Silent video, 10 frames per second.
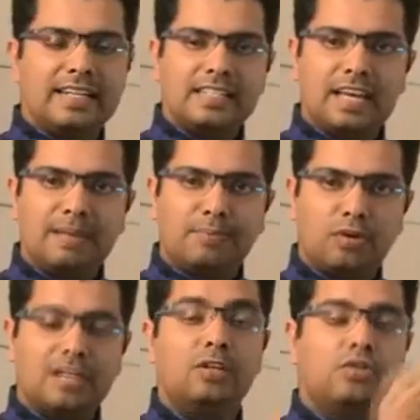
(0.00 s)
the entire
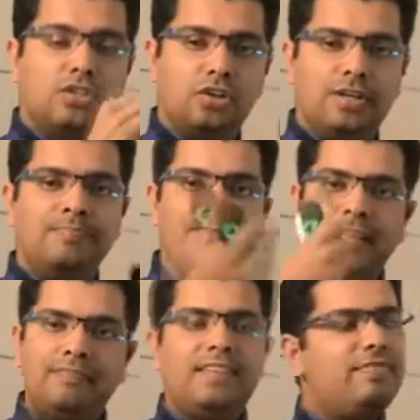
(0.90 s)
product looks good,
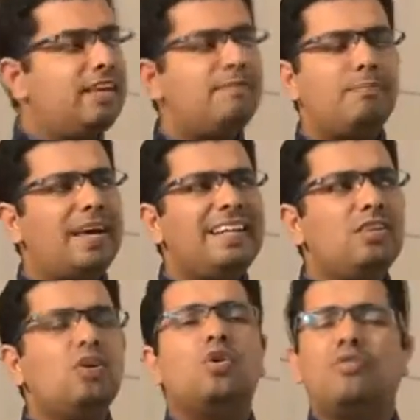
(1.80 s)
then they might
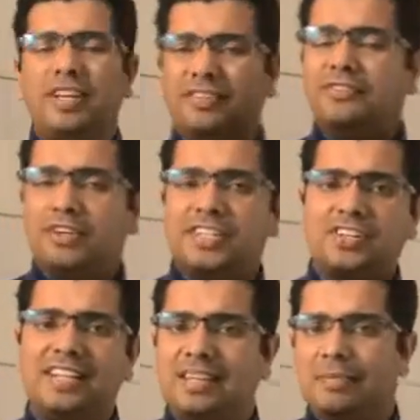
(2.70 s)
not go even for a
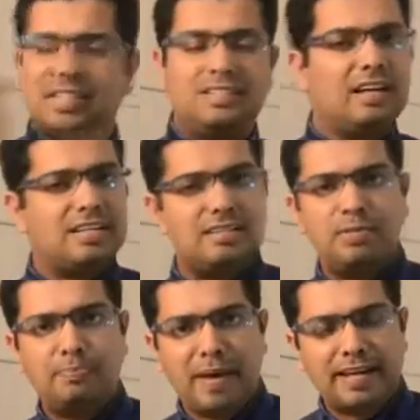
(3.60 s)
trial. They might ask
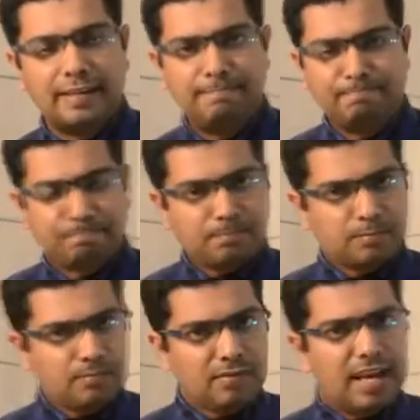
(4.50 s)
them to pack it.
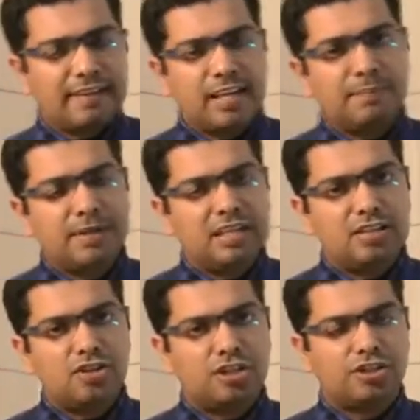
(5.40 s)
At that
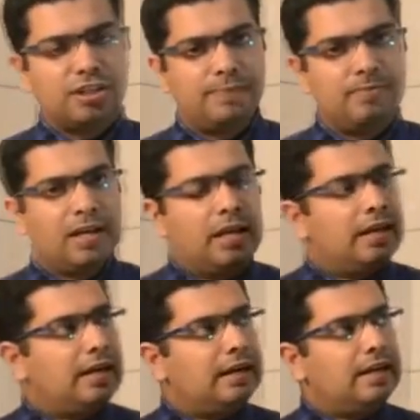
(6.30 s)
particular juncture,
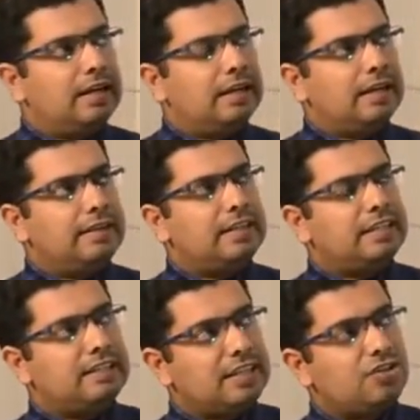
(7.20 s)

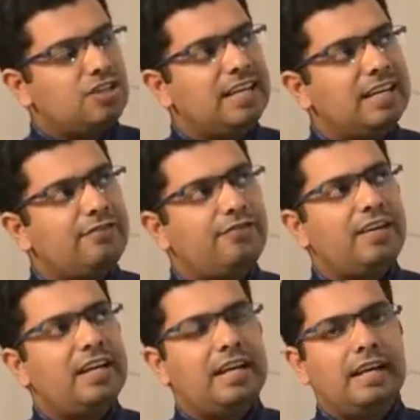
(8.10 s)
the touching and
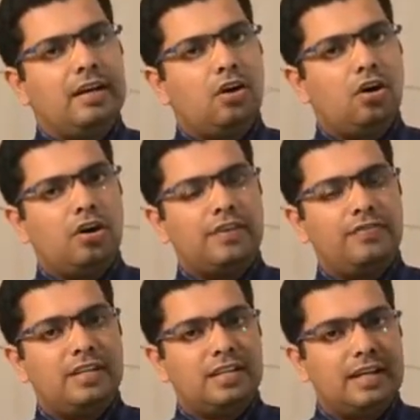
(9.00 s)
feeling or
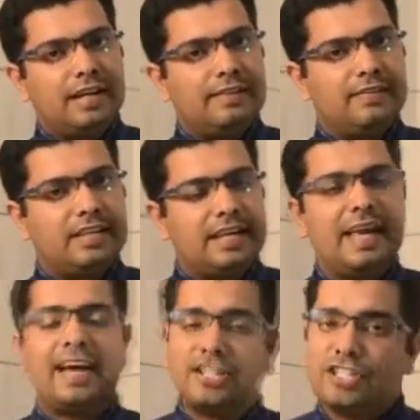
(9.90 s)
the
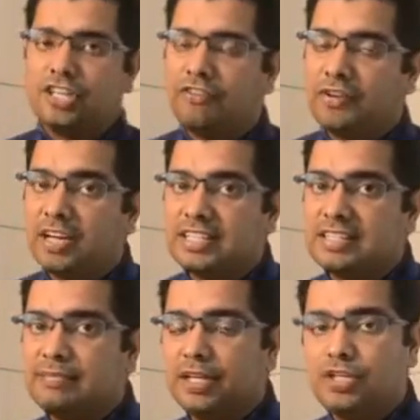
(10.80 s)
reaction of a
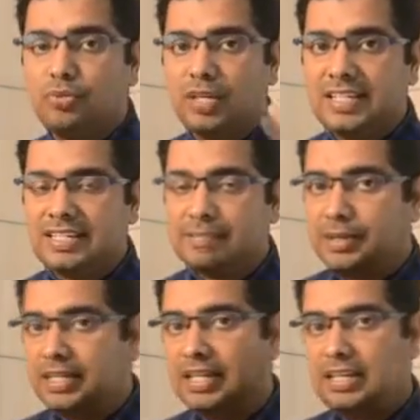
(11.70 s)
customer towards that
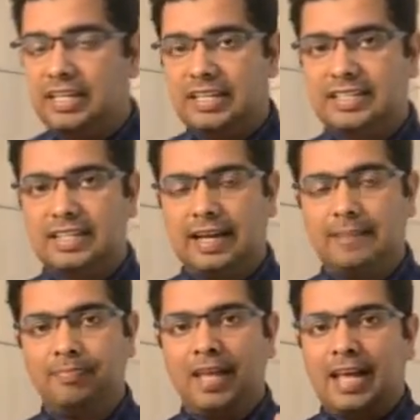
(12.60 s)
particular
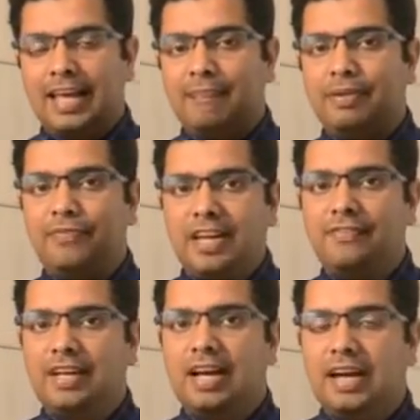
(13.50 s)
textile can be
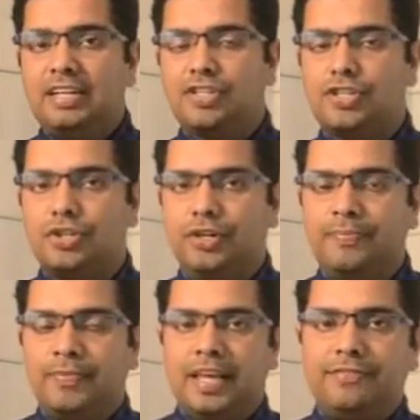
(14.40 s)
very well
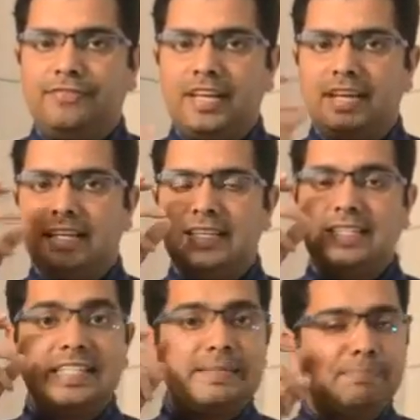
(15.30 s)
understood if there
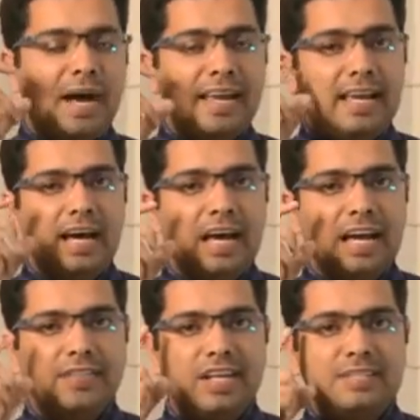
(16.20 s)
is a spy
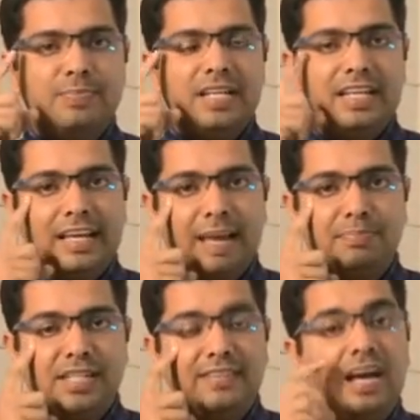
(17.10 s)
eye that is being
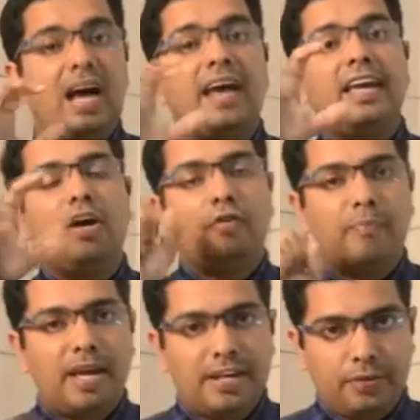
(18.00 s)
kept in the eye of a
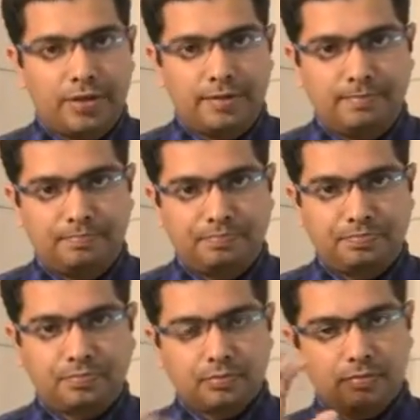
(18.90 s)
mannequin.
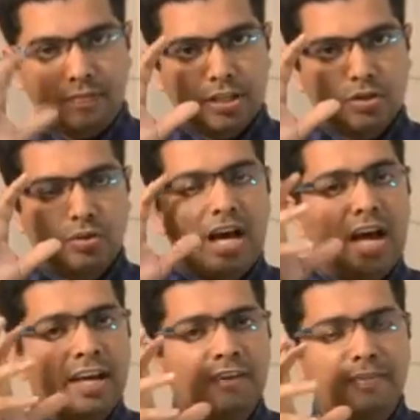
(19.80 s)
So the
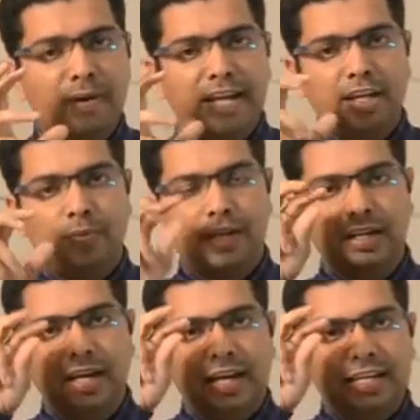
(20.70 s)
eye of a
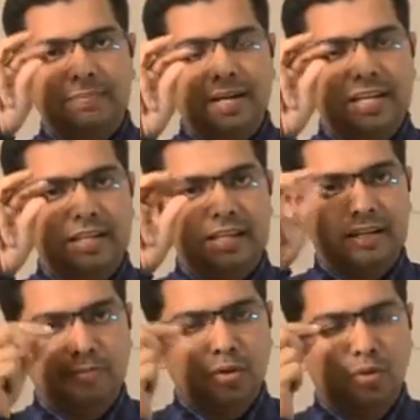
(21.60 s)
mannequin is being
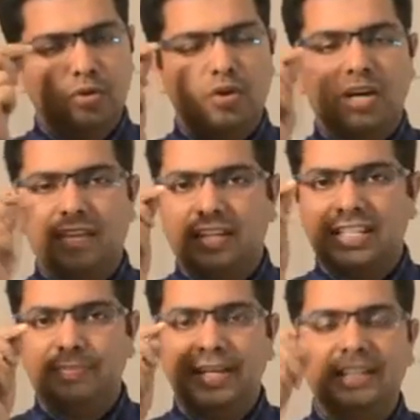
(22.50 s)
removed, or rather
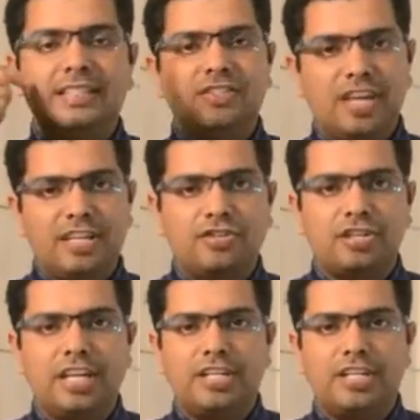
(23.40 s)
is being changed